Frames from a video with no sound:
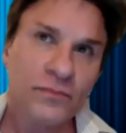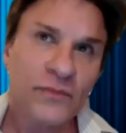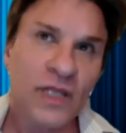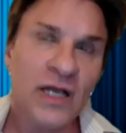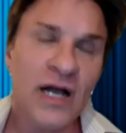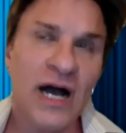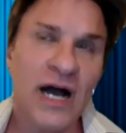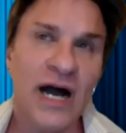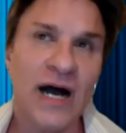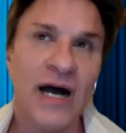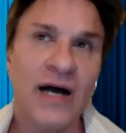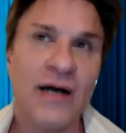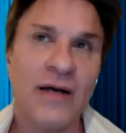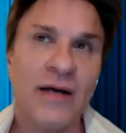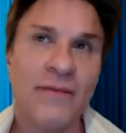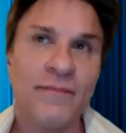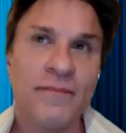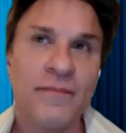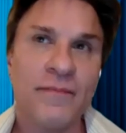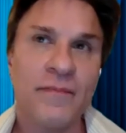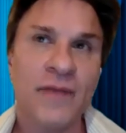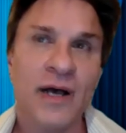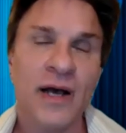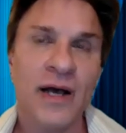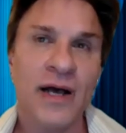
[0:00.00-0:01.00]
um,
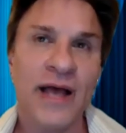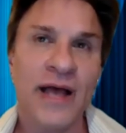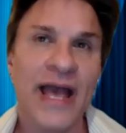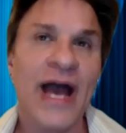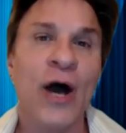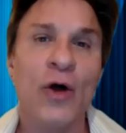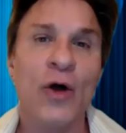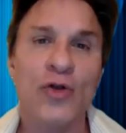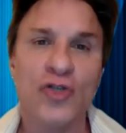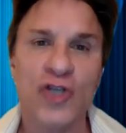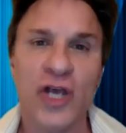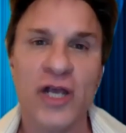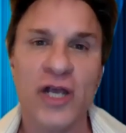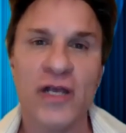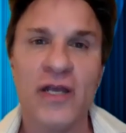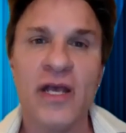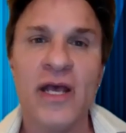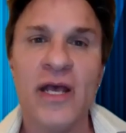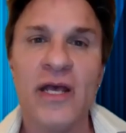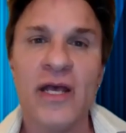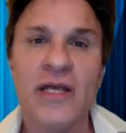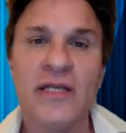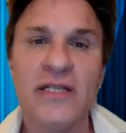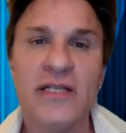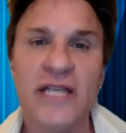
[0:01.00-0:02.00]
uh, Elgin
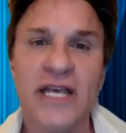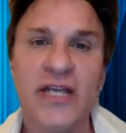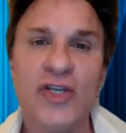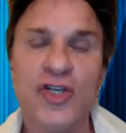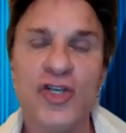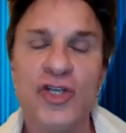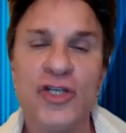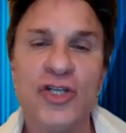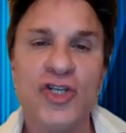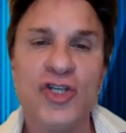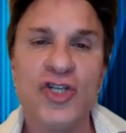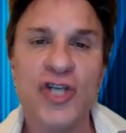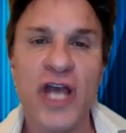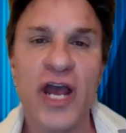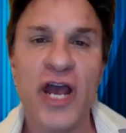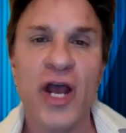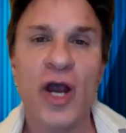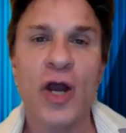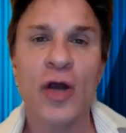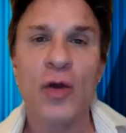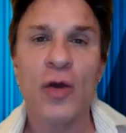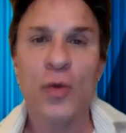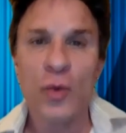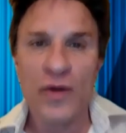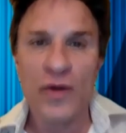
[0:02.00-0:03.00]
did
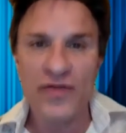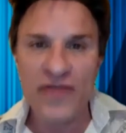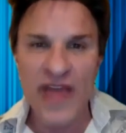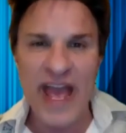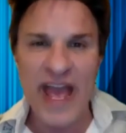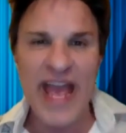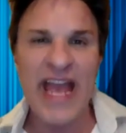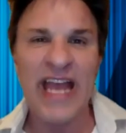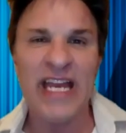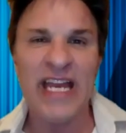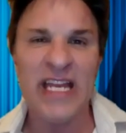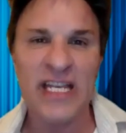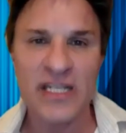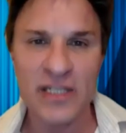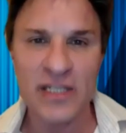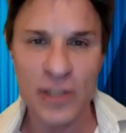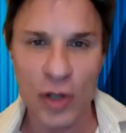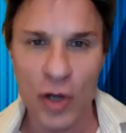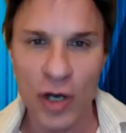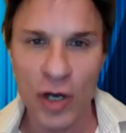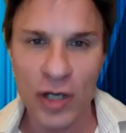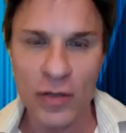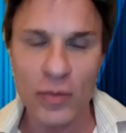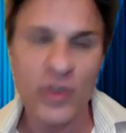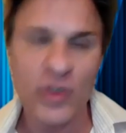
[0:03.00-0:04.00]
Cher with the 80s
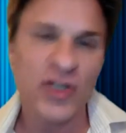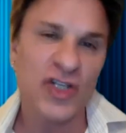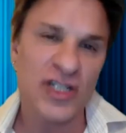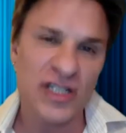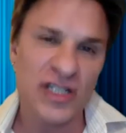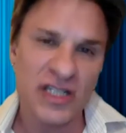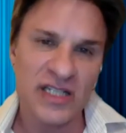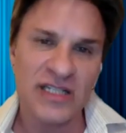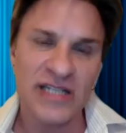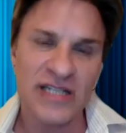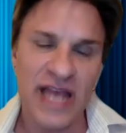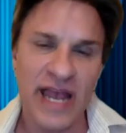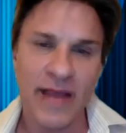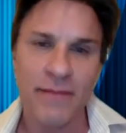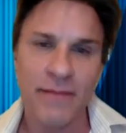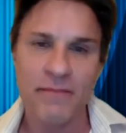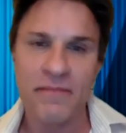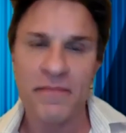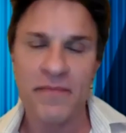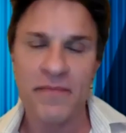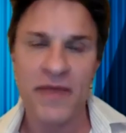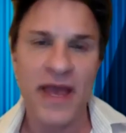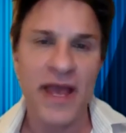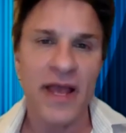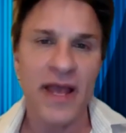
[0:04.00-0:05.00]
look, which is the same
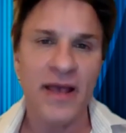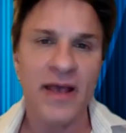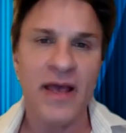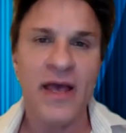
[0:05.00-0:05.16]
thing